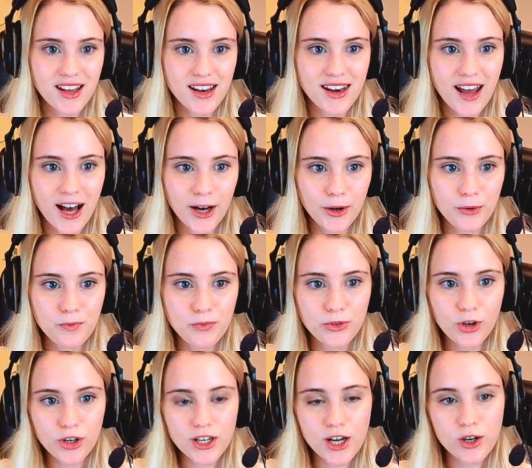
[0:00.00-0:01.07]
Now,
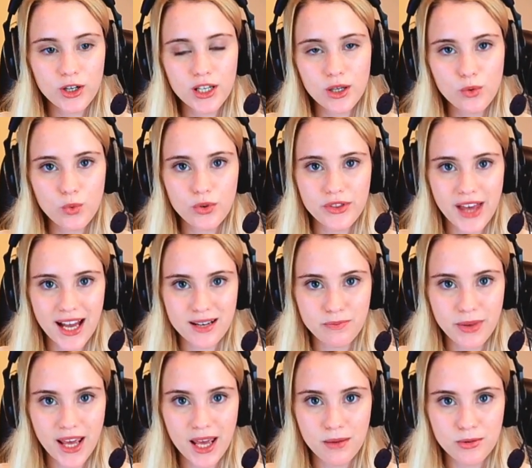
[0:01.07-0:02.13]
not only will that
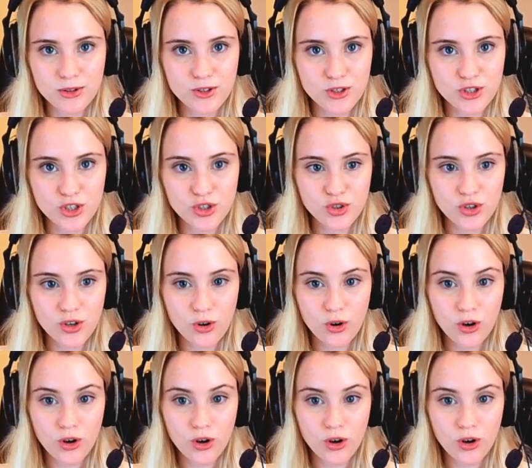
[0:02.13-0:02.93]
be able to do